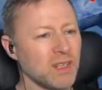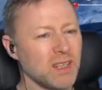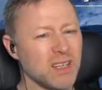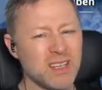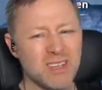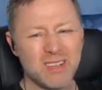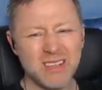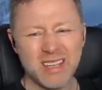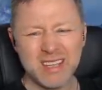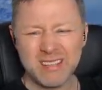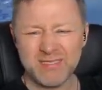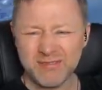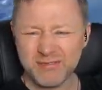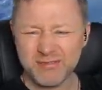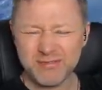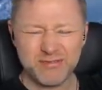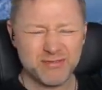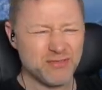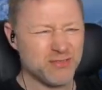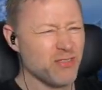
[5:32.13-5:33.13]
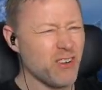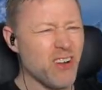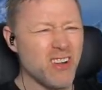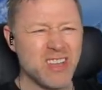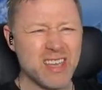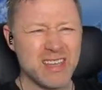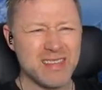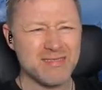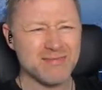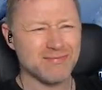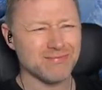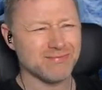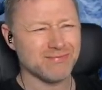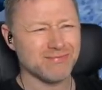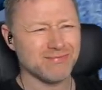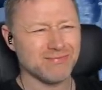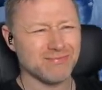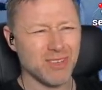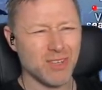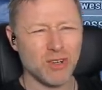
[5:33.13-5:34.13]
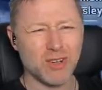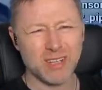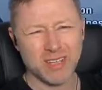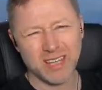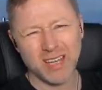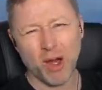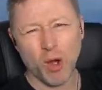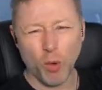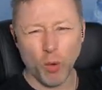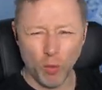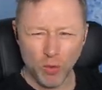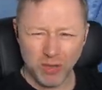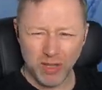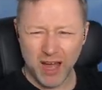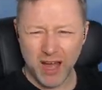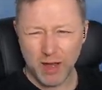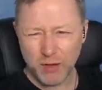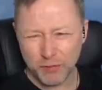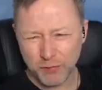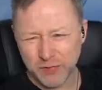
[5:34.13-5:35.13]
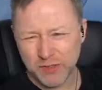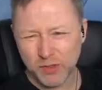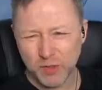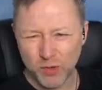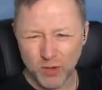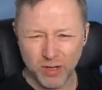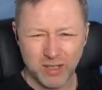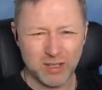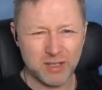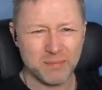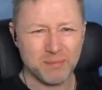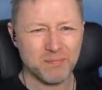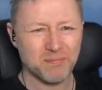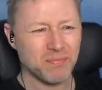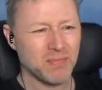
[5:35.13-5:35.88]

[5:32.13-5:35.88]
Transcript: You know, like fucking, you know, kind of Olaf sort of...